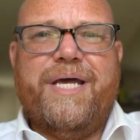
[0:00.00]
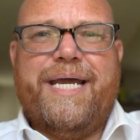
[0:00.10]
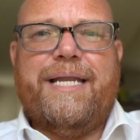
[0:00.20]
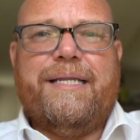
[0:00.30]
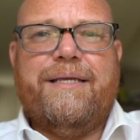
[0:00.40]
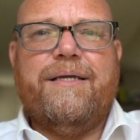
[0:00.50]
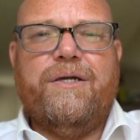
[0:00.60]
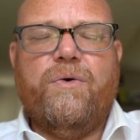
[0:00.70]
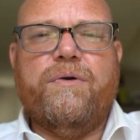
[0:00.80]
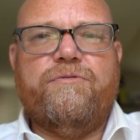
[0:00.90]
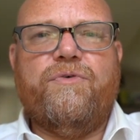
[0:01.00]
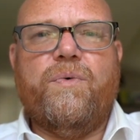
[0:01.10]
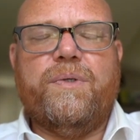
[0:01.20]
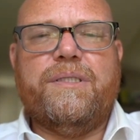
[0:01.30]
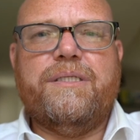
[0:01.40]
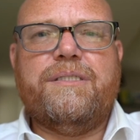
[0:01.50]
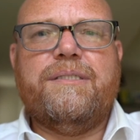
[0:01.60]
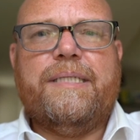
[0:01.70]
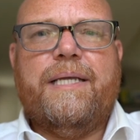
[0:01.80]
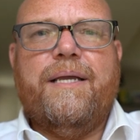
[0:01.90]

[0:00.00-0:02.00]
that going forward. Let's